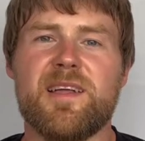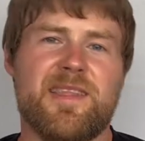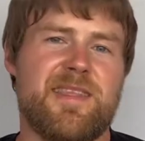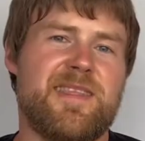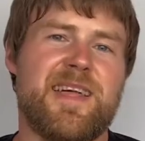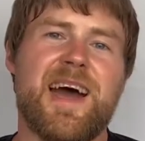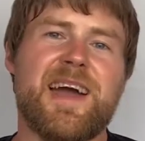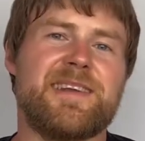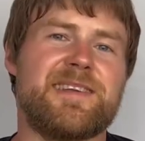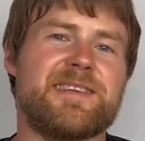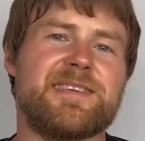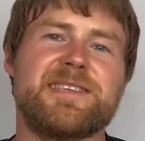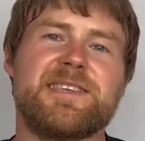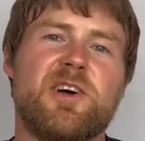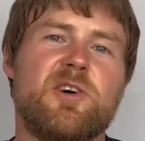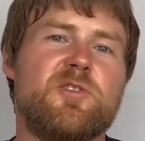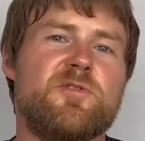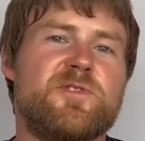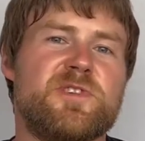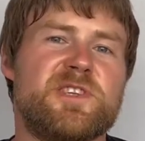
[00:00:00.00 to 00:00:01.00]
that in
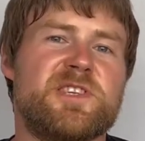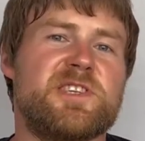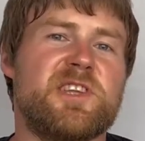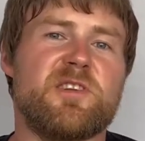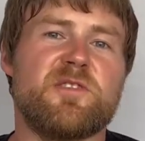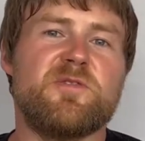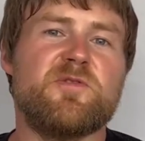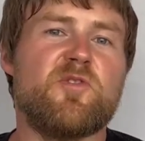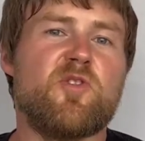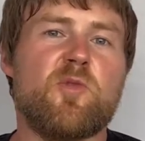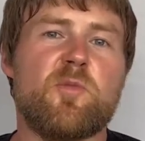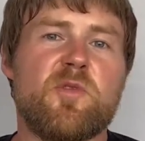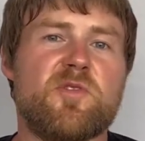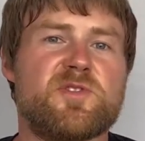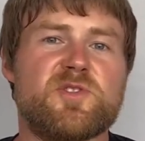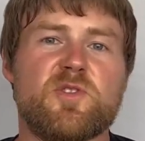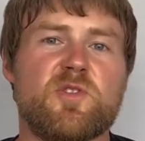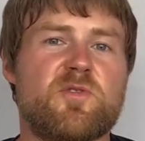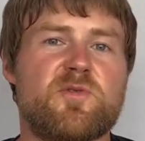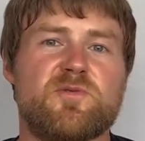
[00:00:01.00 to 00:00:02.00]
itself is still a form of
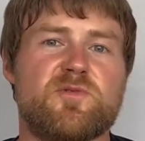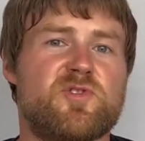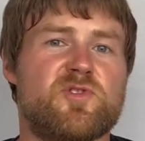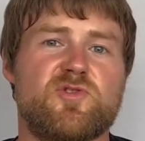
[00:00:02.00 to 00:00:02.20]
sort of